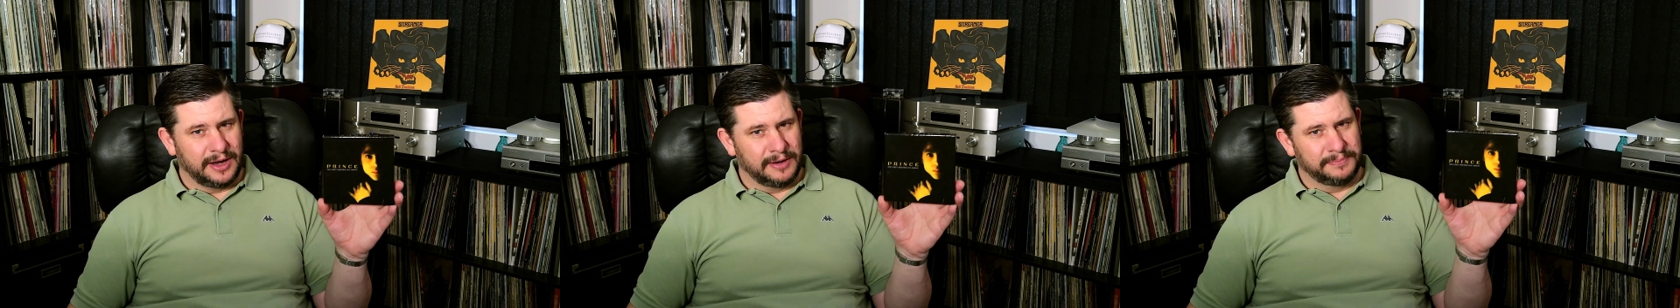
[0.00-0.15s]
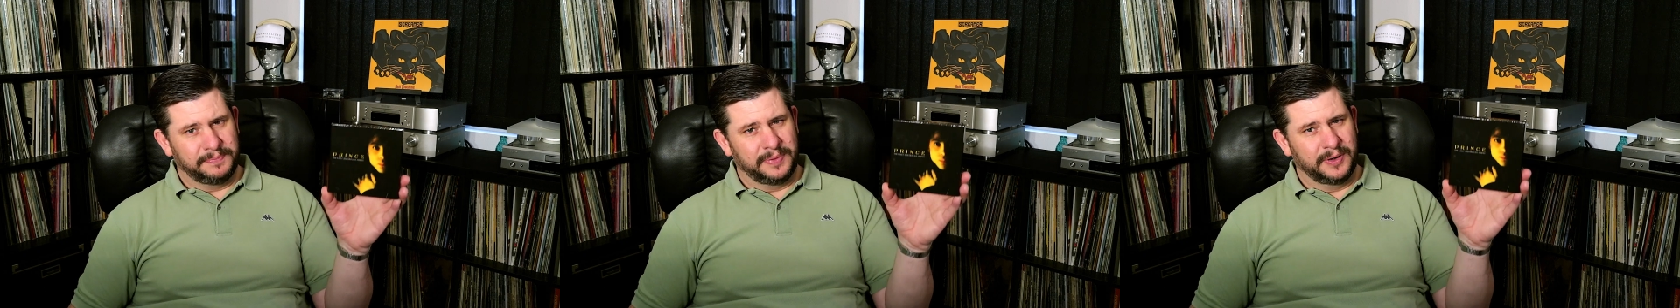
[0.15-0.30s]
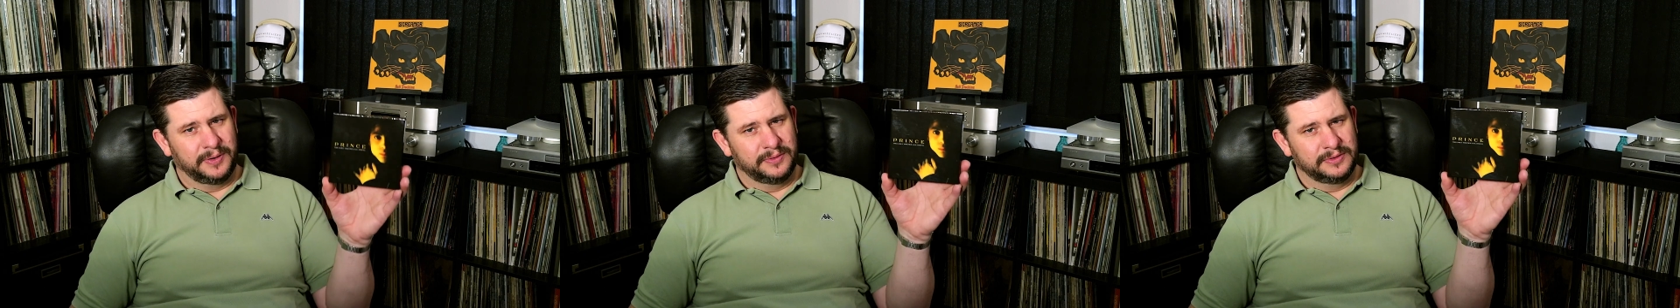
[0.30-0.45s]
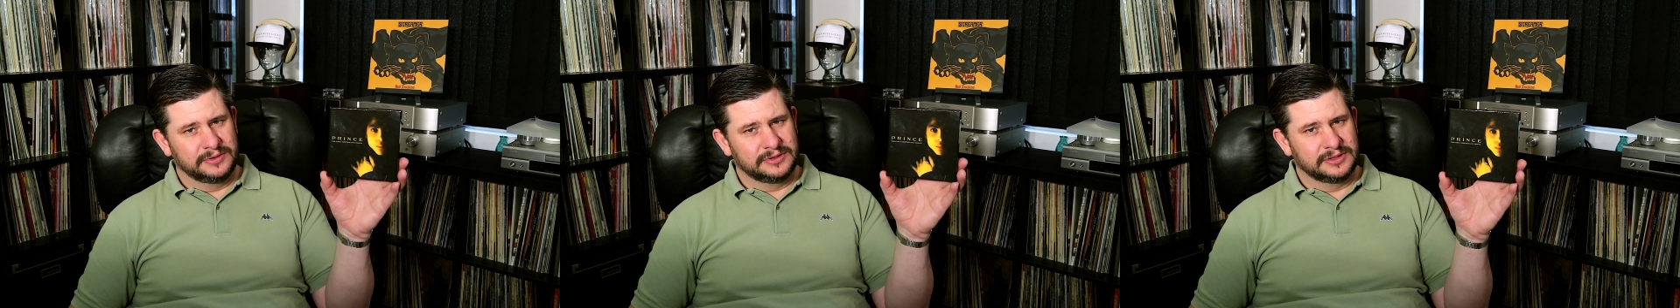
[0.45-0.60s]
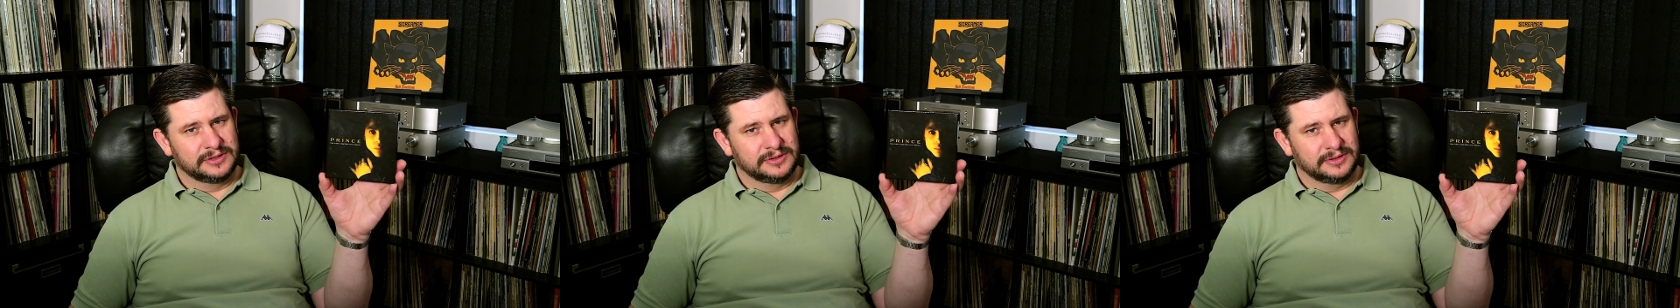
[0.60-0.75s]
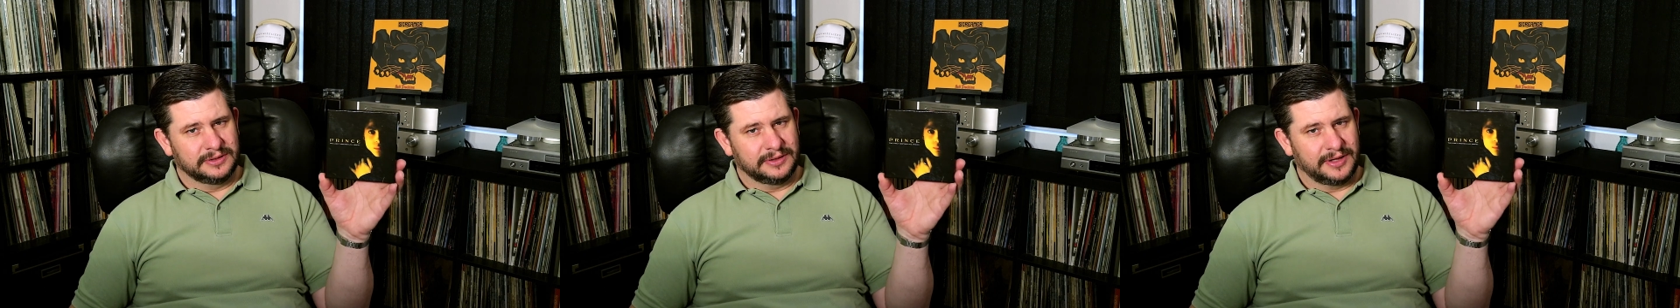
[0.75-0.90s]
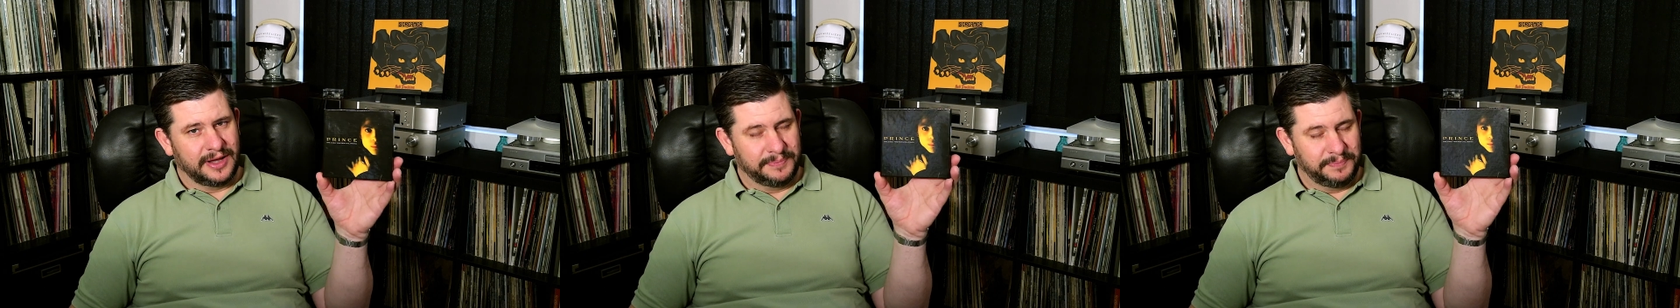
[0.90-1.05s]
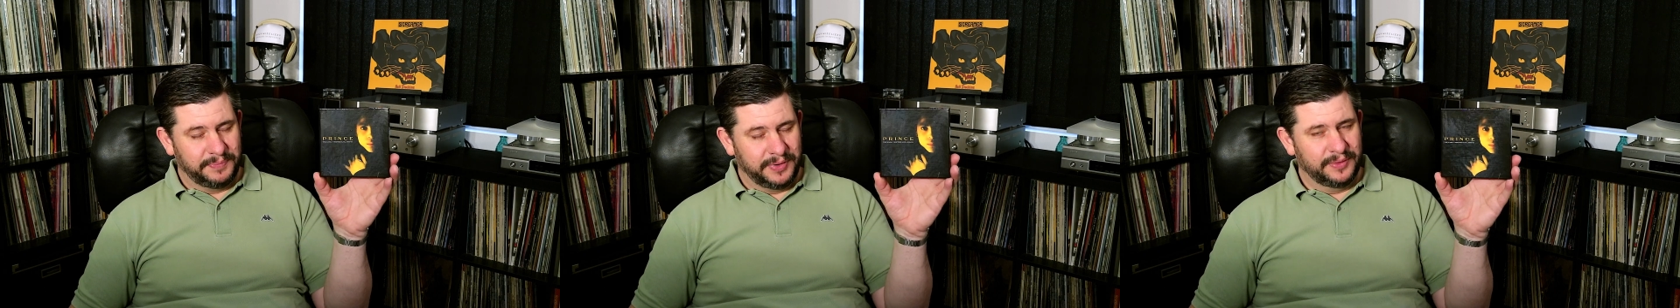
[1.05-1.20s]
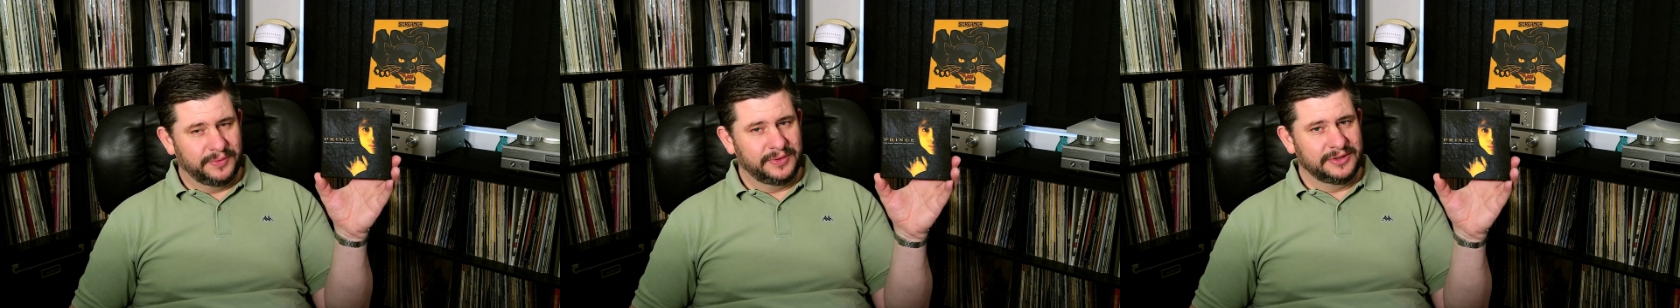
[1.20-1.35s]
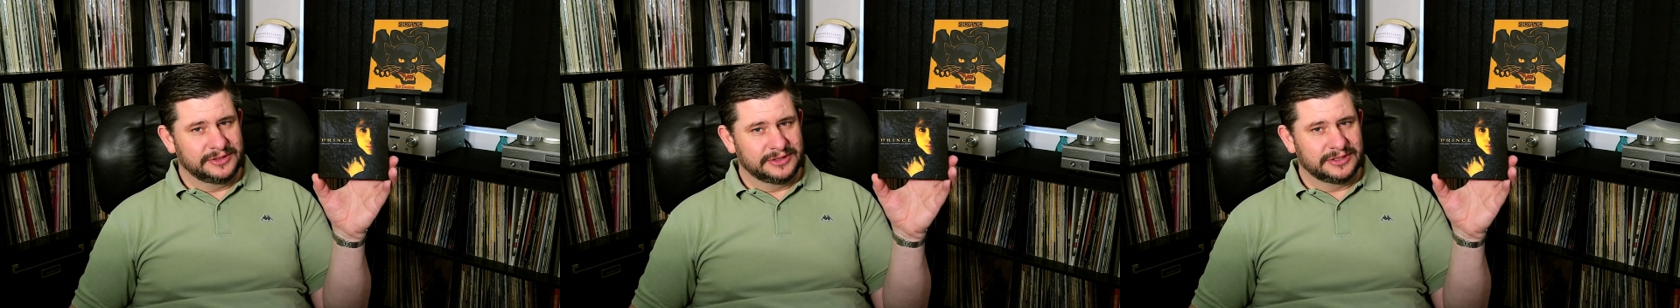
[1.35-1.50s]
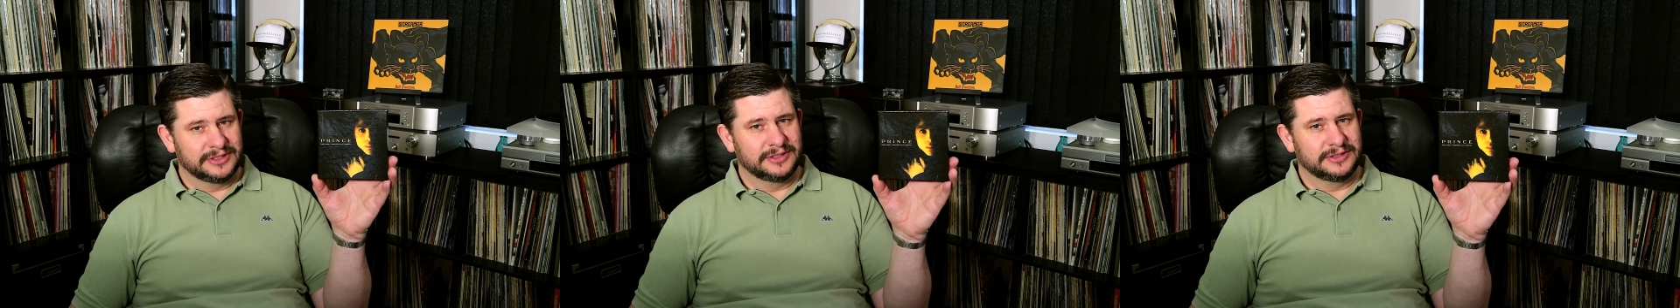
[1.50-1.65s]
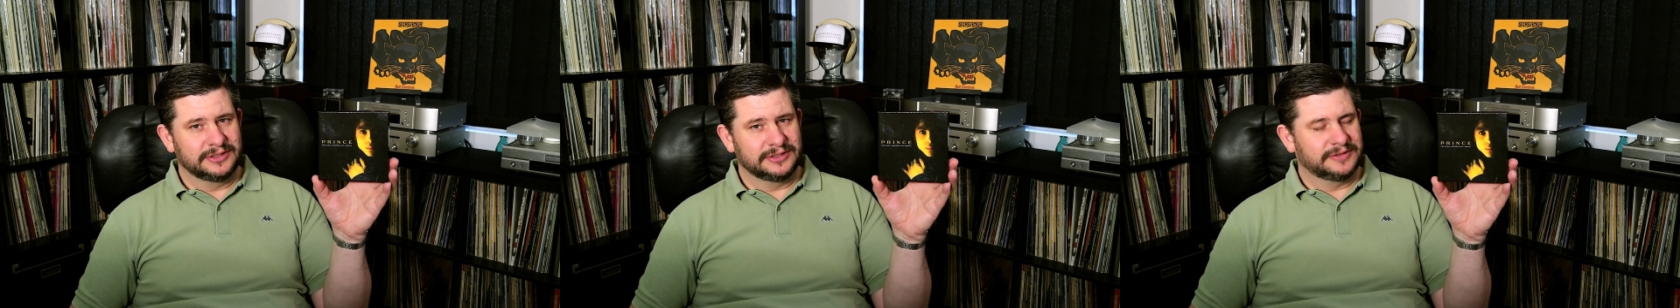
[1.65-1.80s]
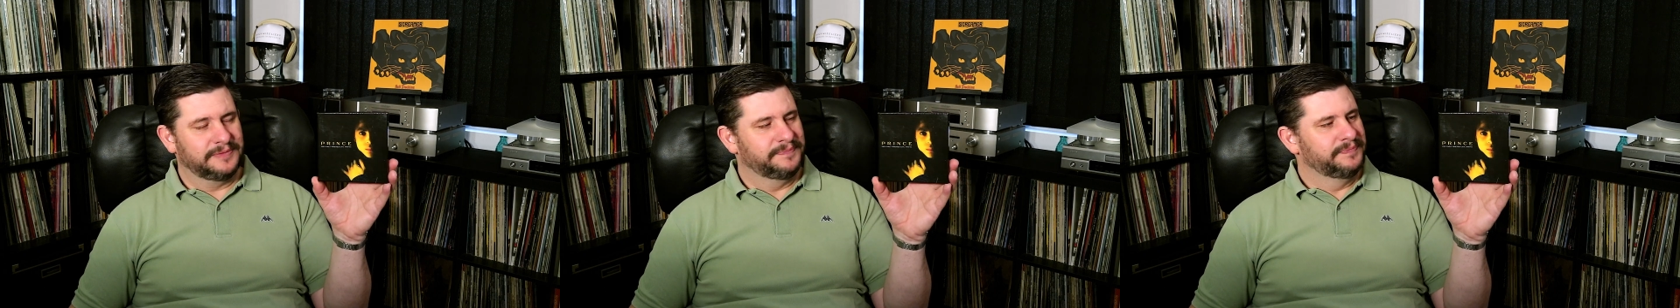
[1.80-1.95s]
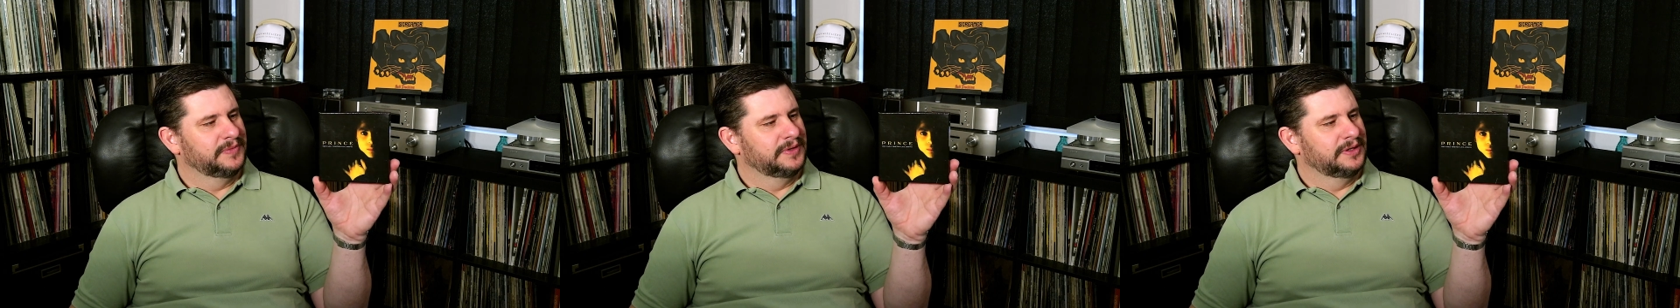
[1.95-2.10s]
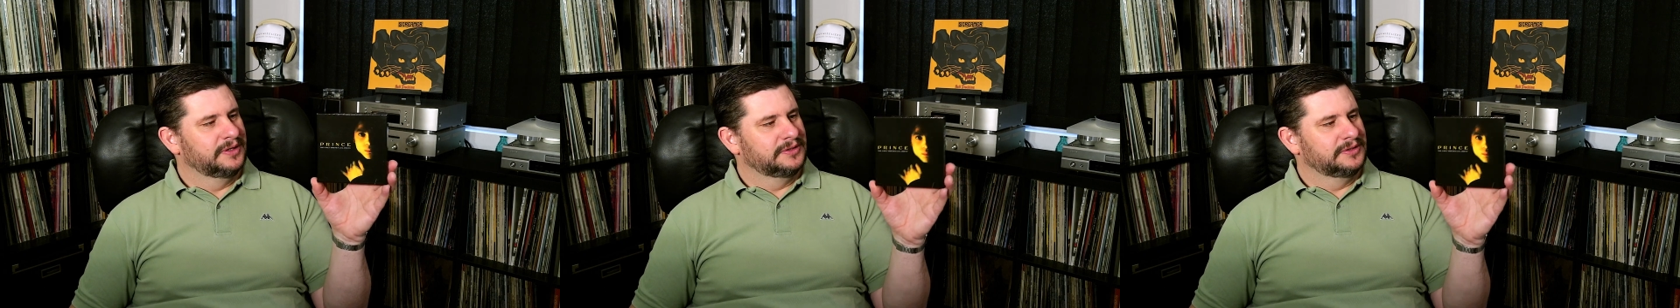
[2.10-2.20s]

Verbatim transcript: appearances.